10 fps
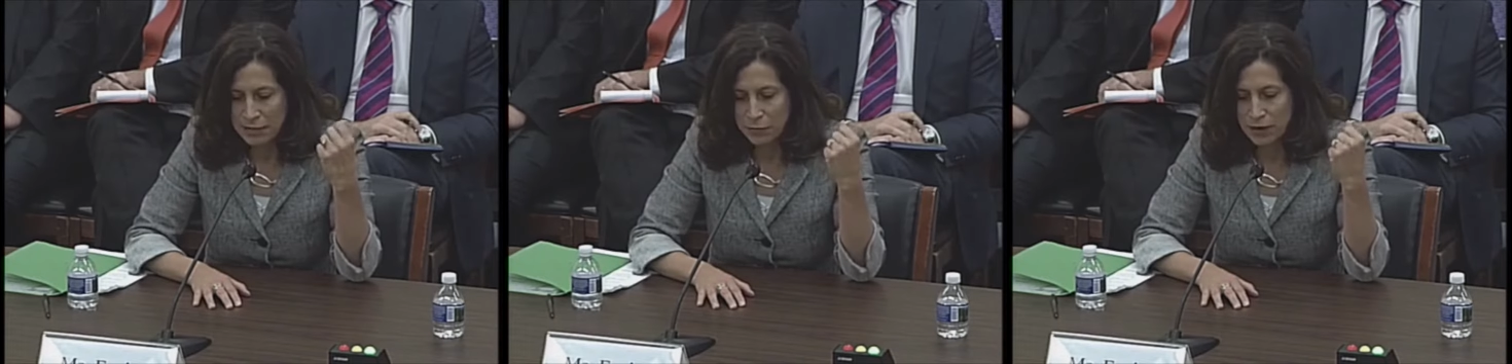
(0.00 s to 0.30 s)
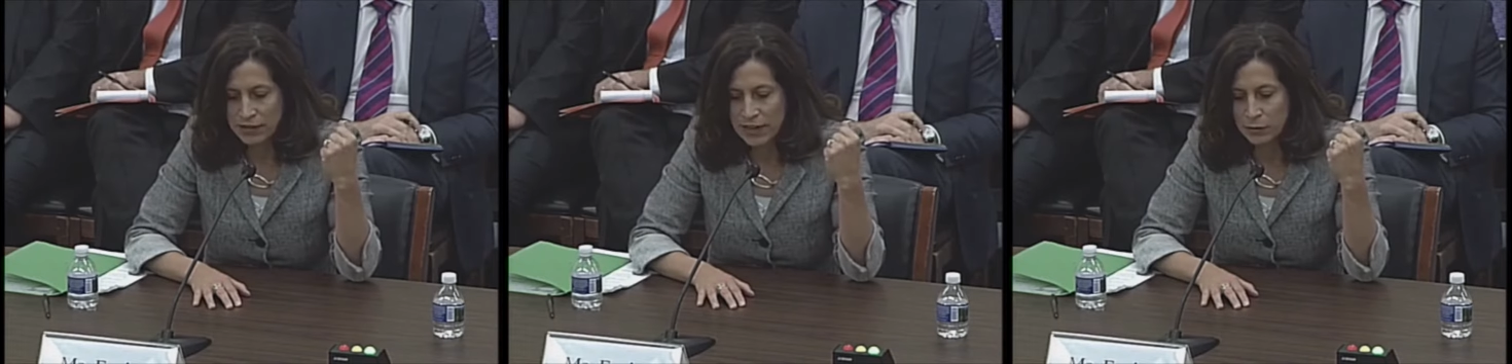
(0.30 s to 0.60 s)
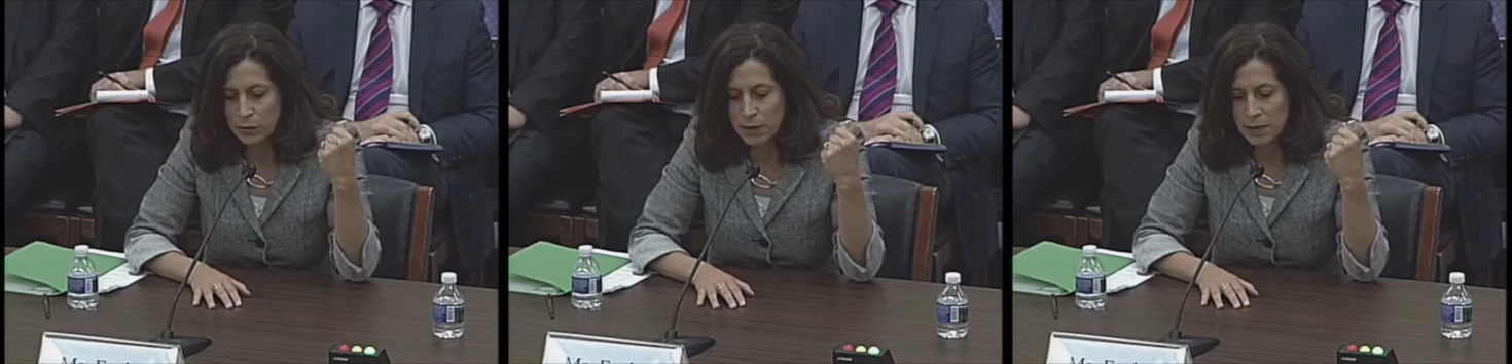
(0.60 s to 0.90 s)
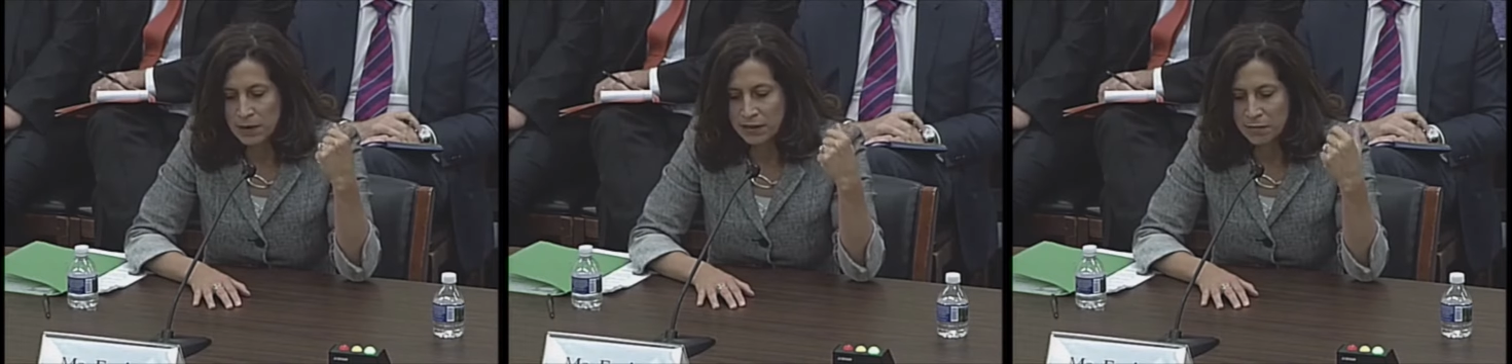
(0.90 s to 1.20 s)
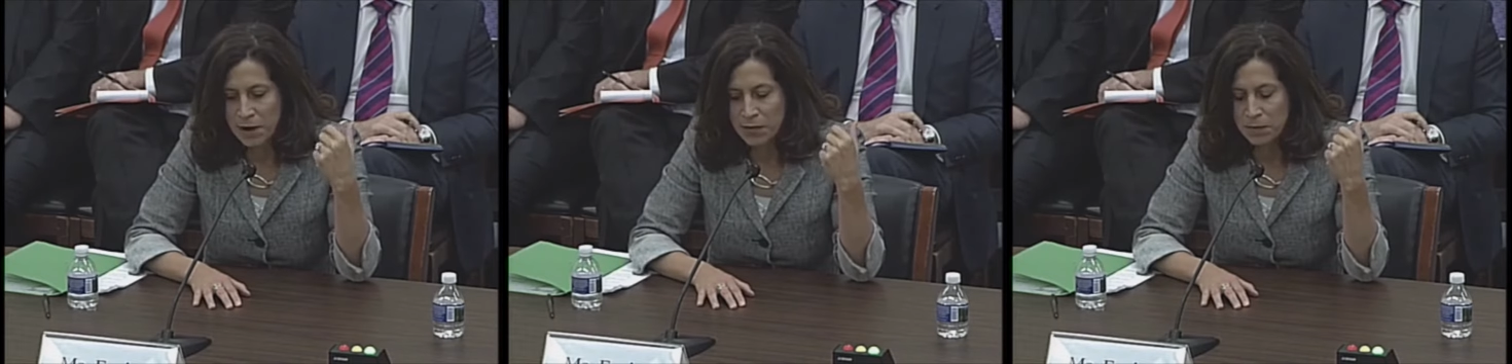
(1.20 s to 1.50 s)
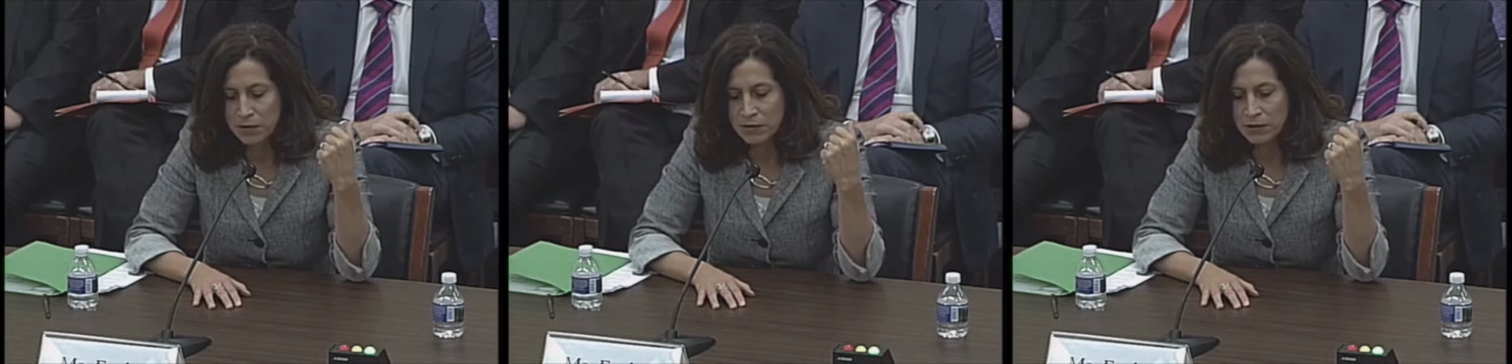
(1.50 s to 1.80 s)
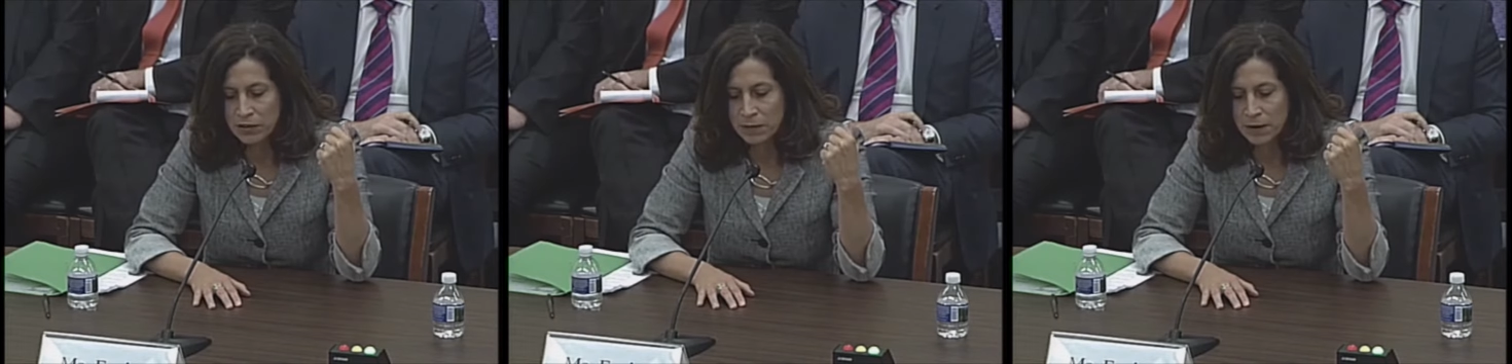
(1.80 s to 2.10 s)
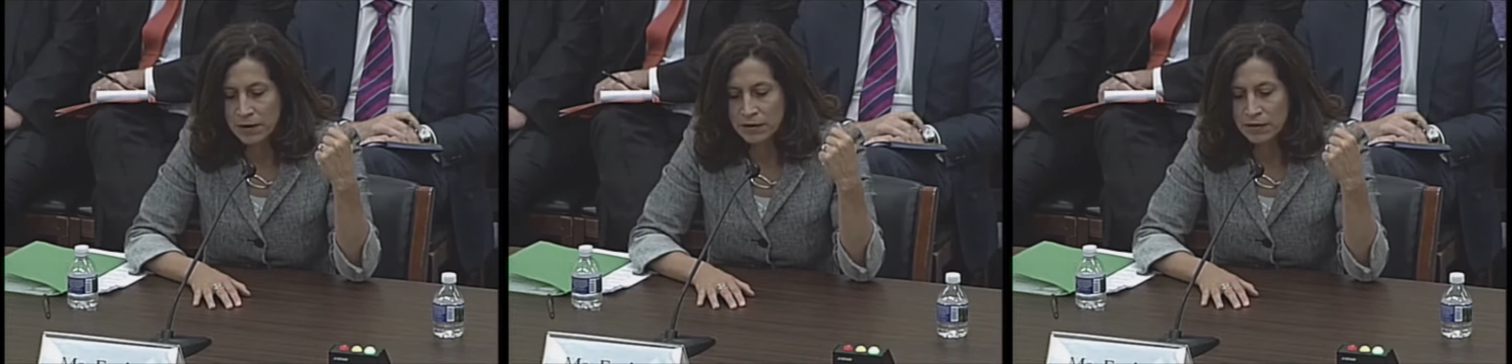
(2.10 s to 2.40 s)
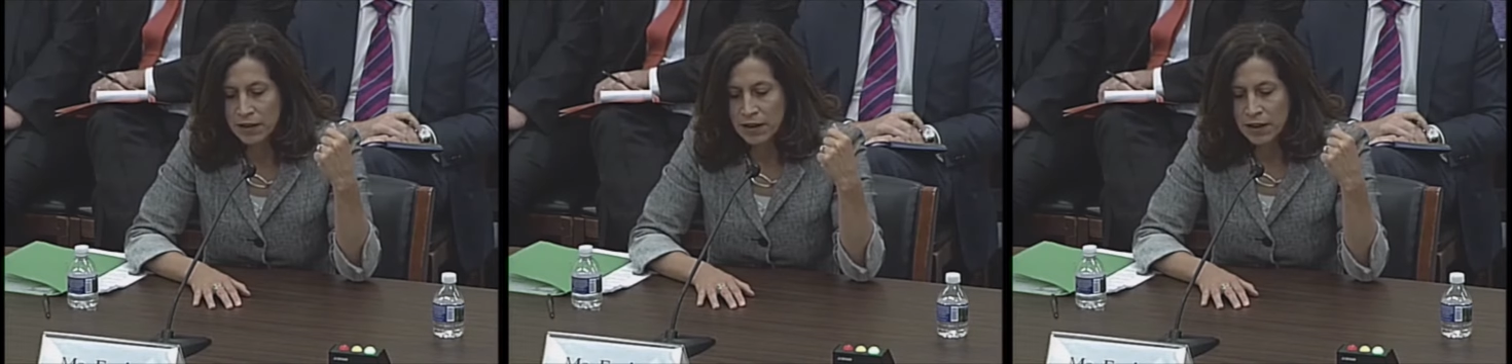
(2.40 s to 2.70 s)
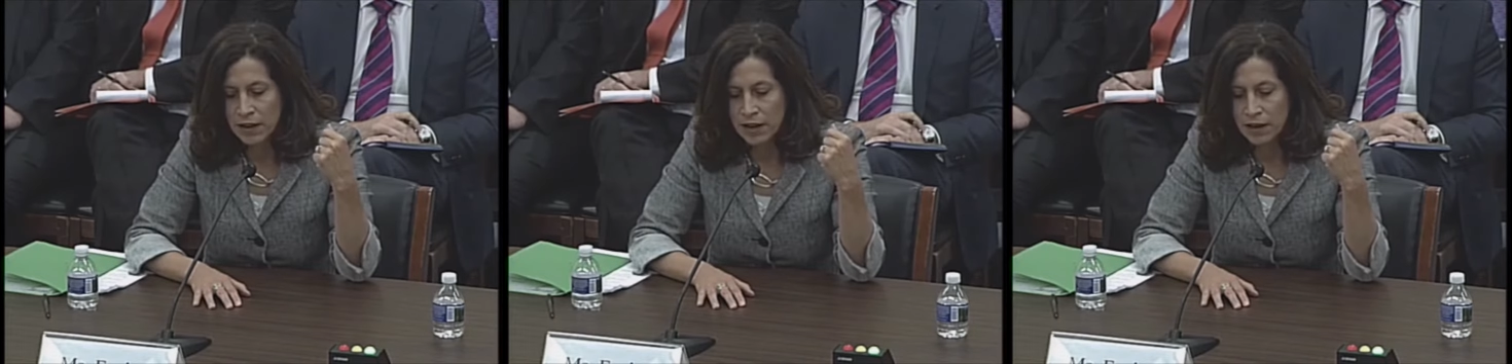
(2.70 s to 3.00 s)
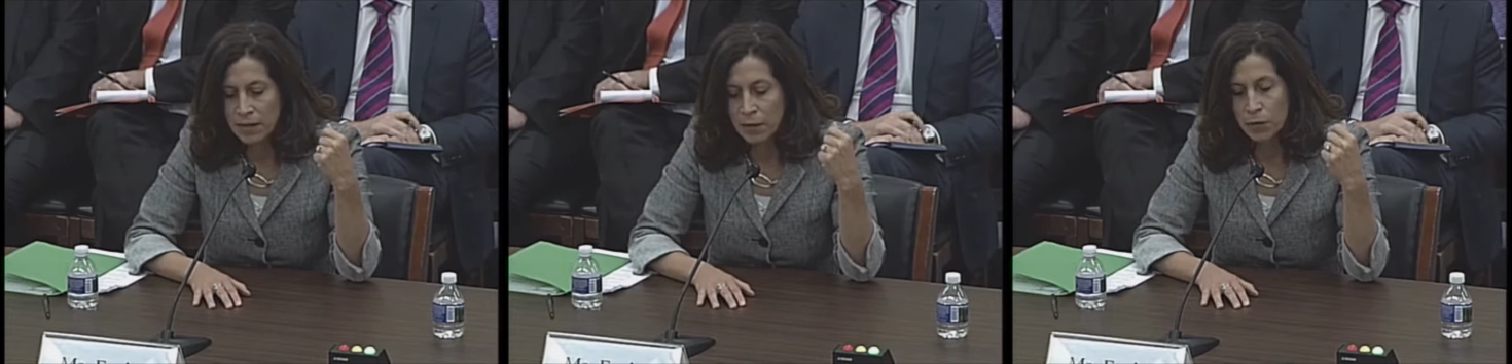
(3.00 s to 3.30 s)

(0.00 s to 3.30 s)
resonates with me because my own personal experience um,